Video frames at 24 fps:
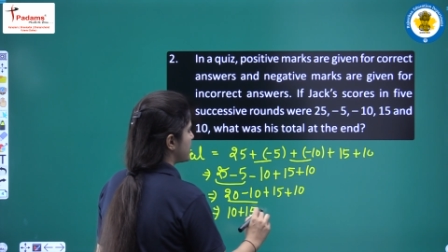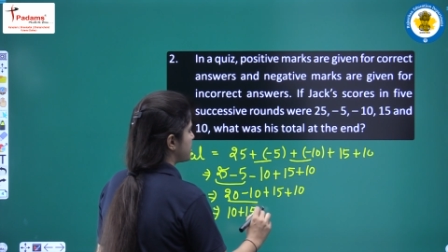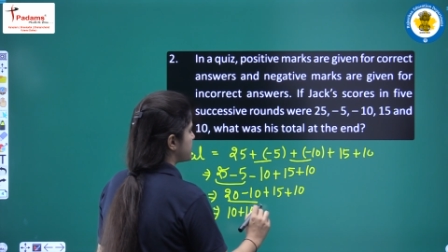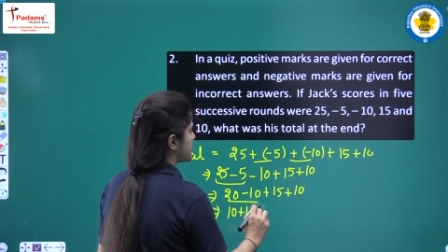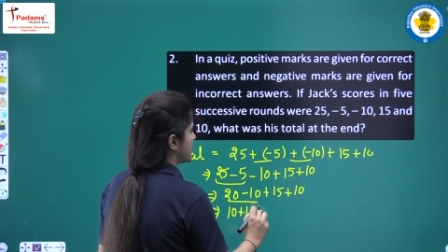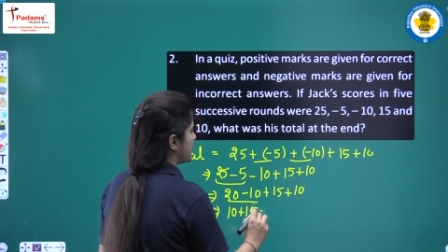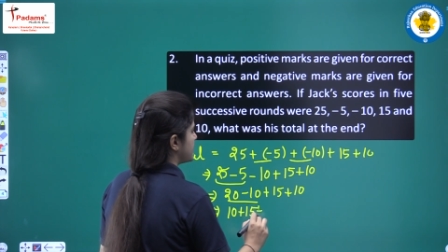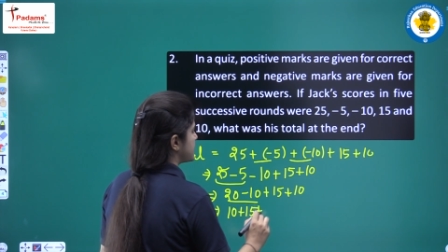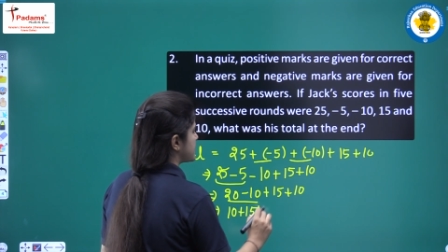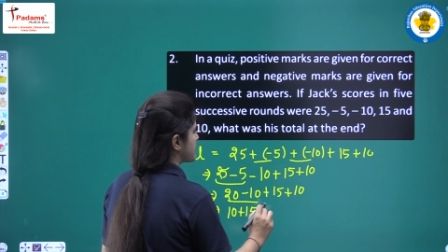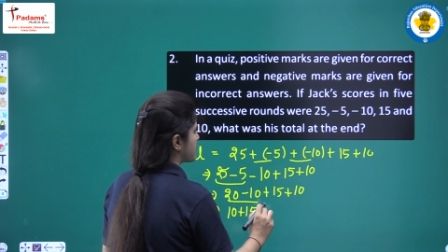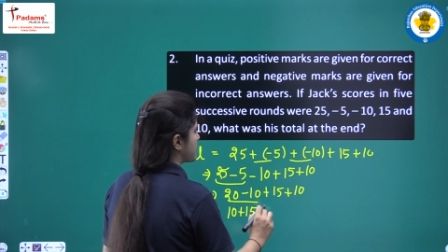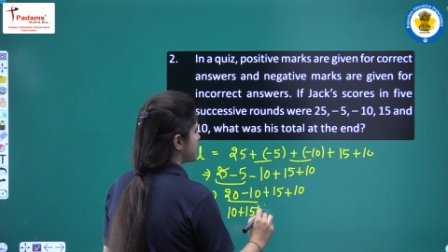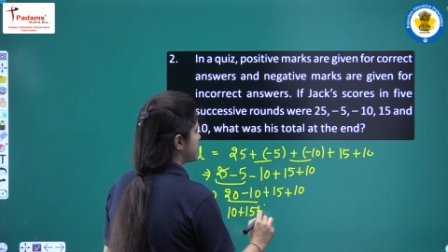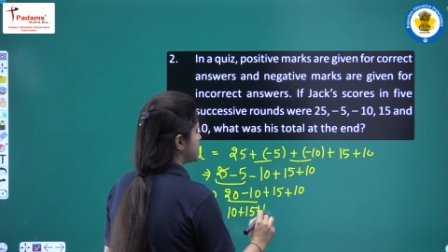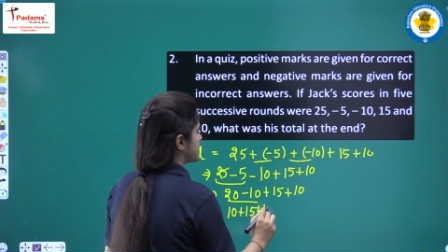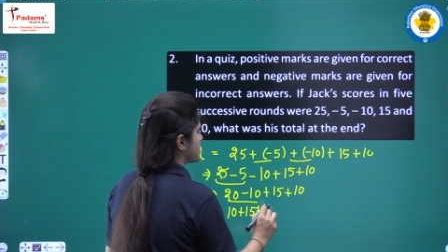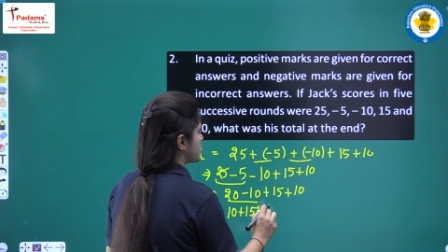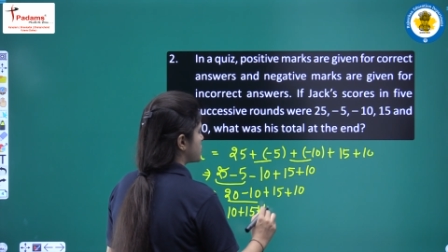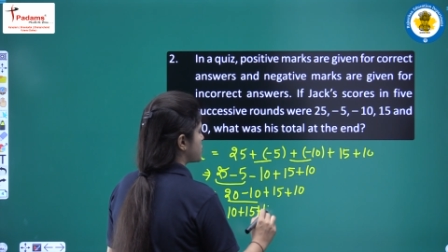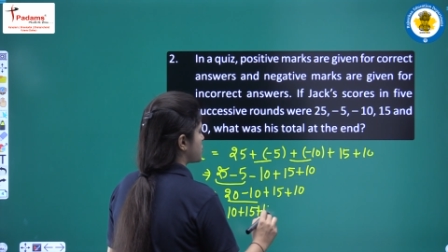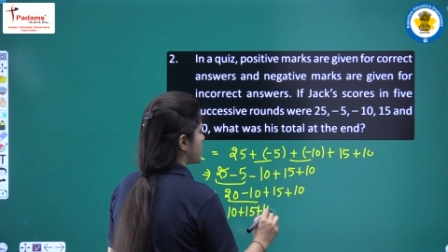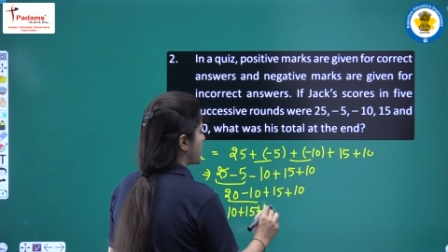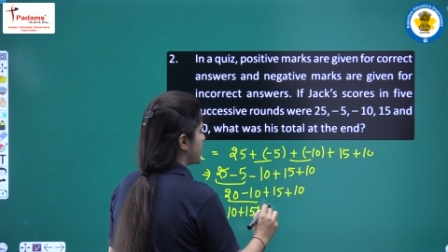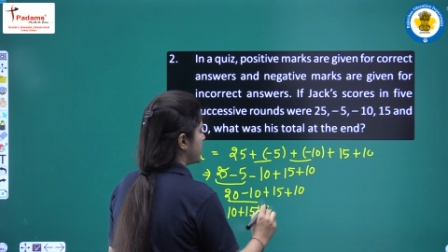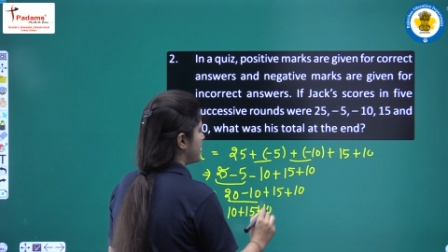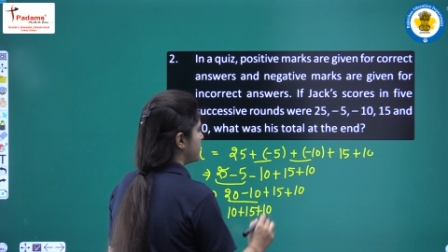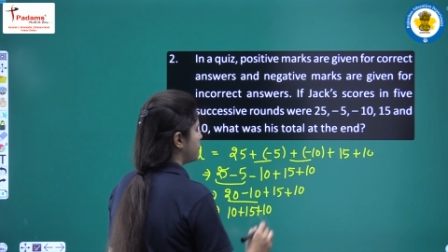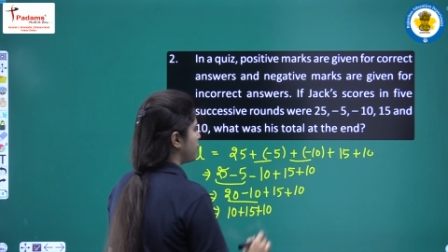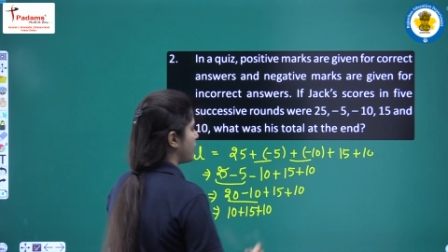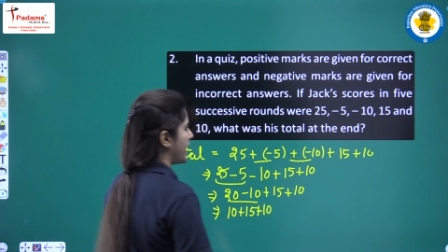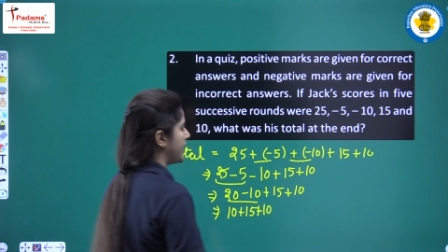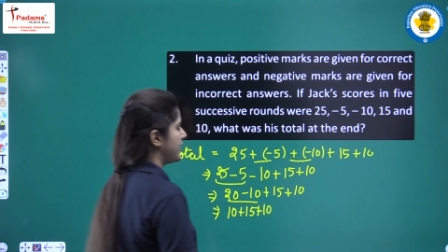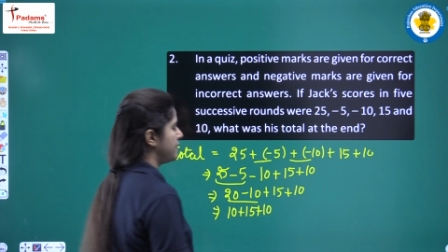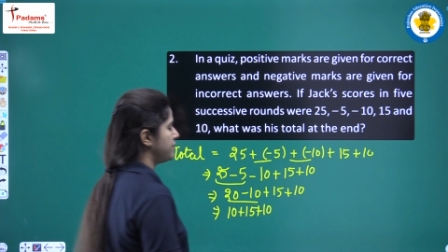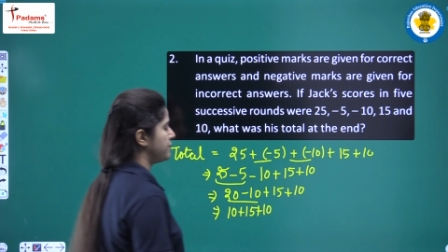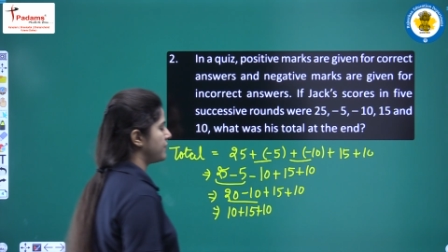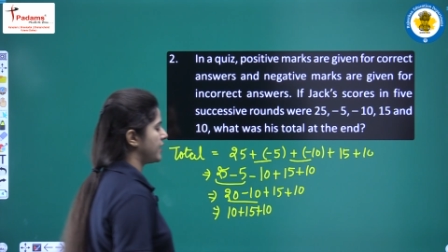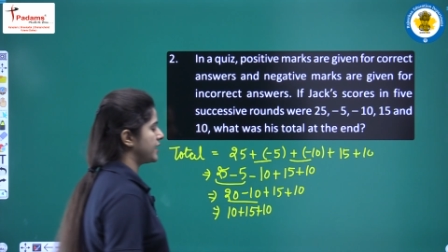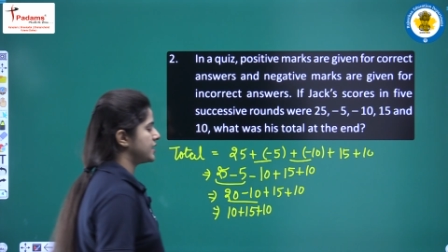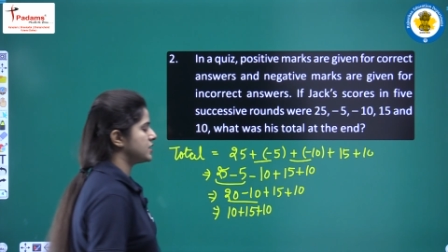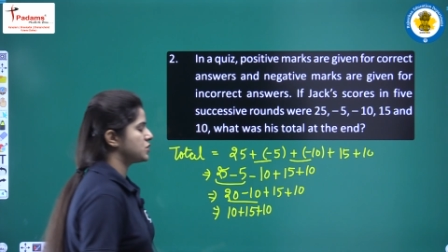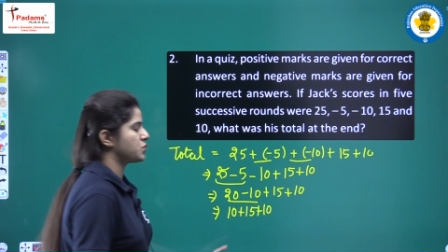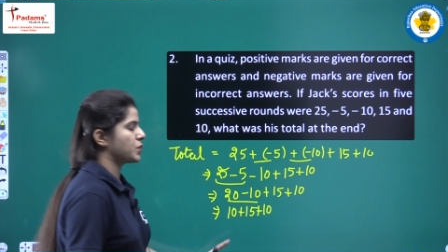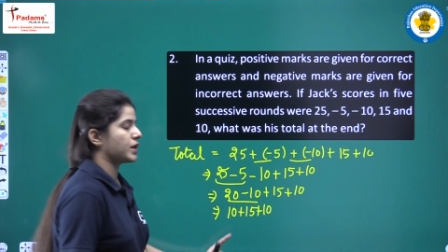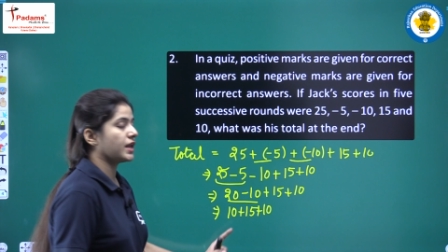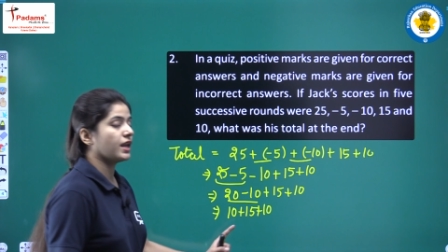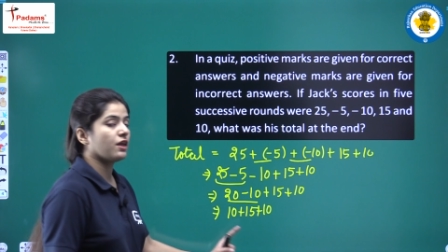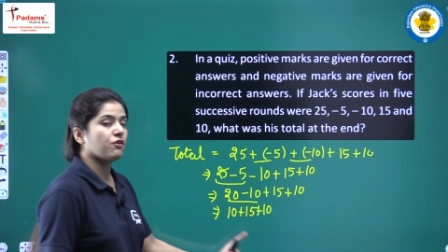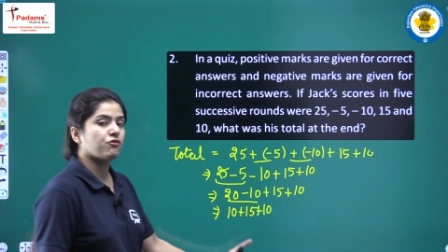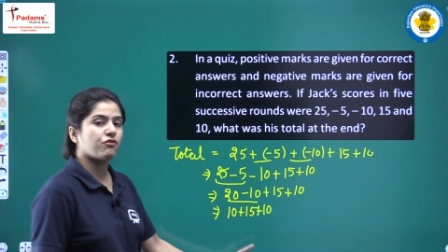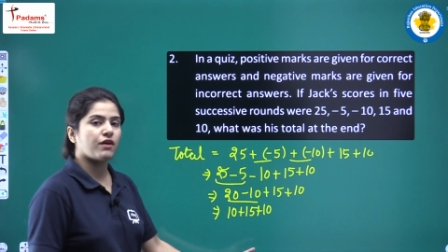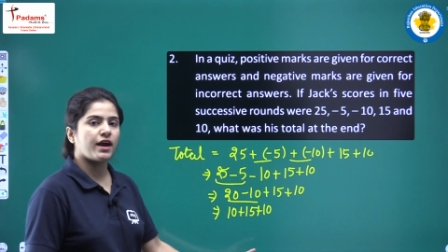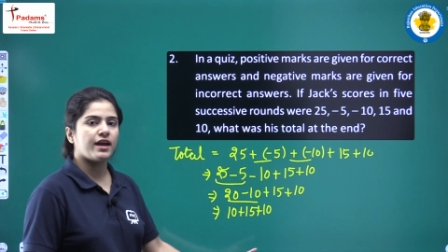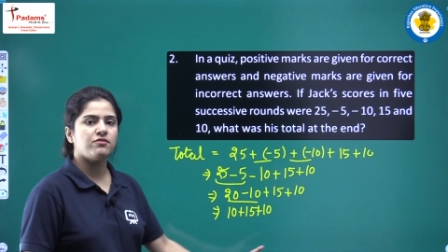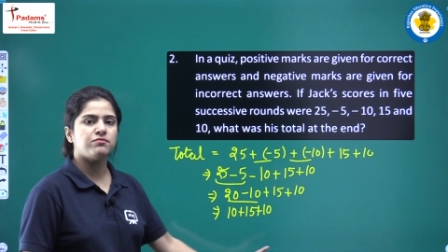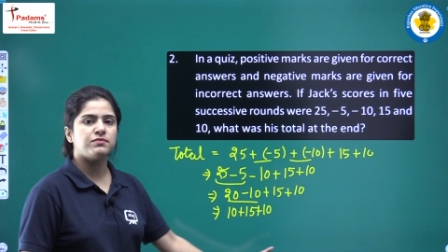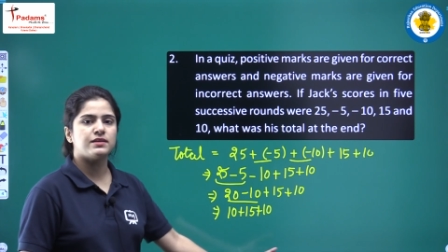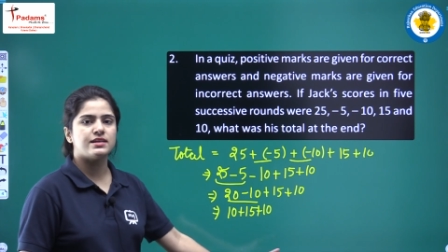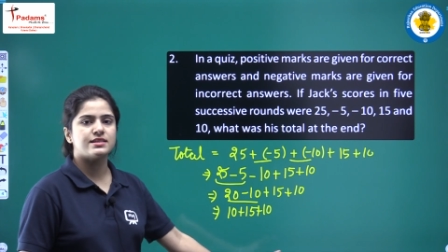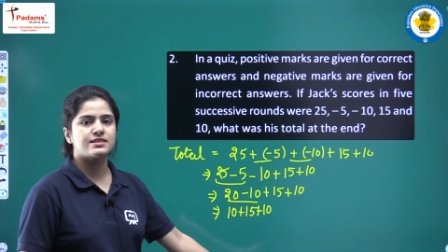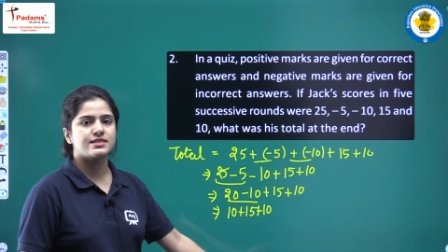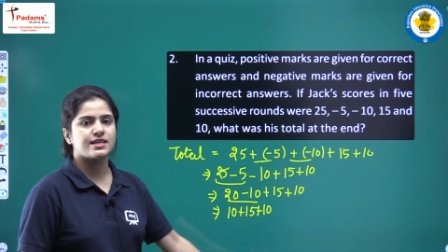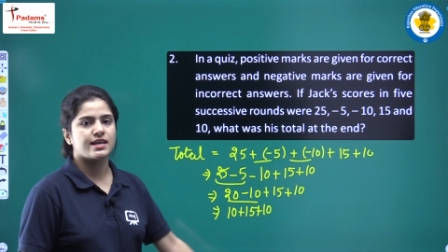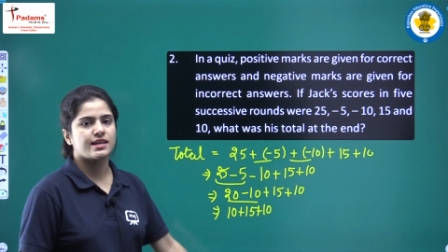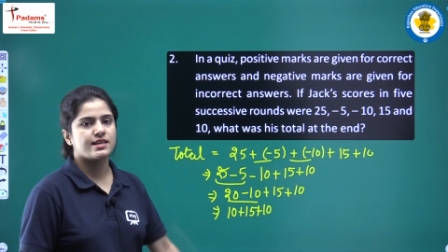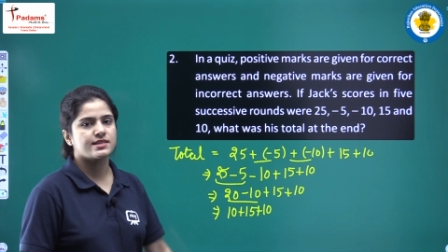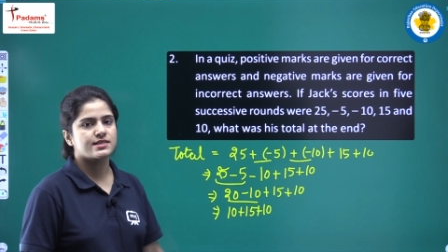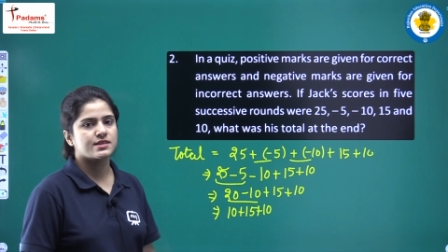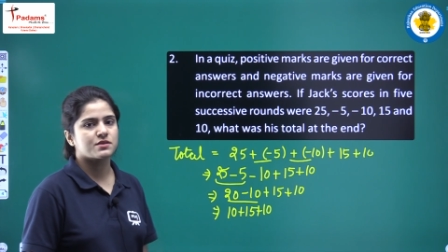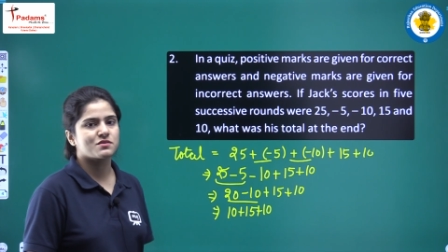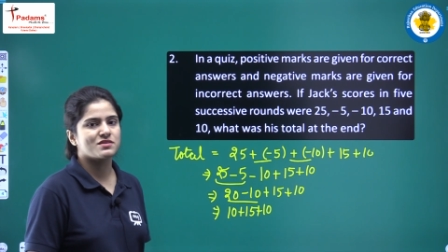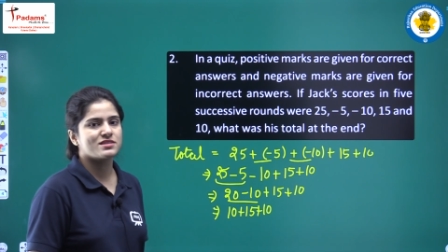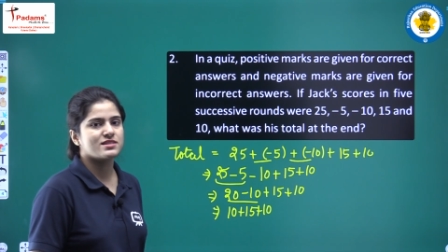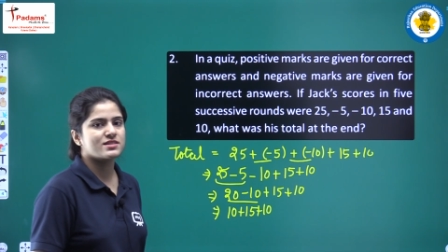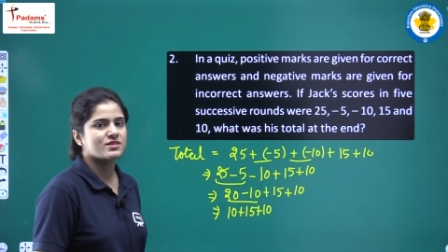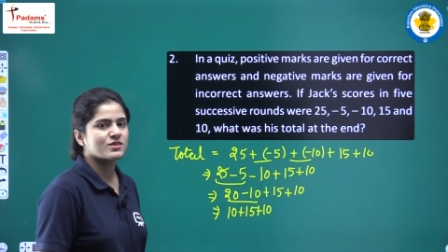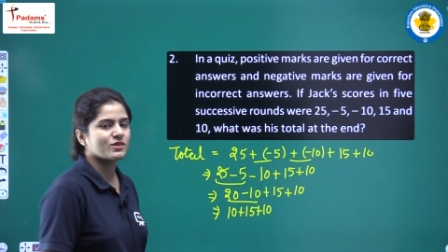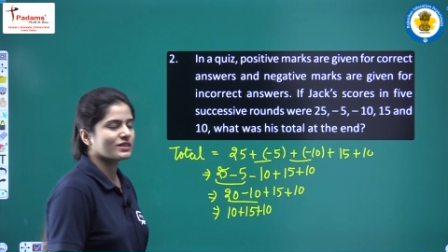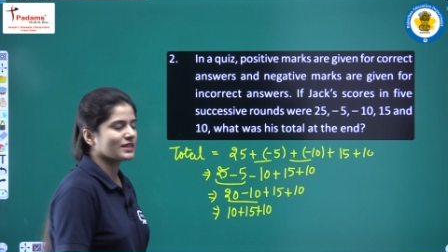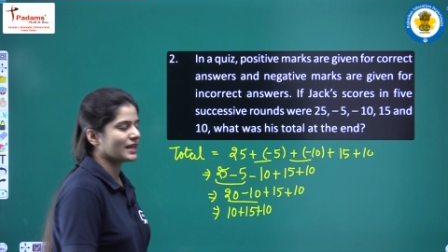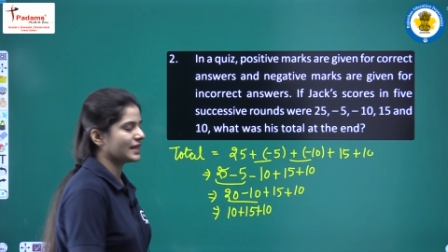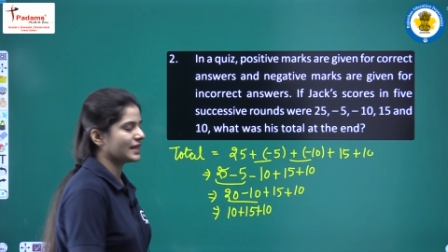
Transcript: 15 is equals to 25 and 25 plus 10 is equals to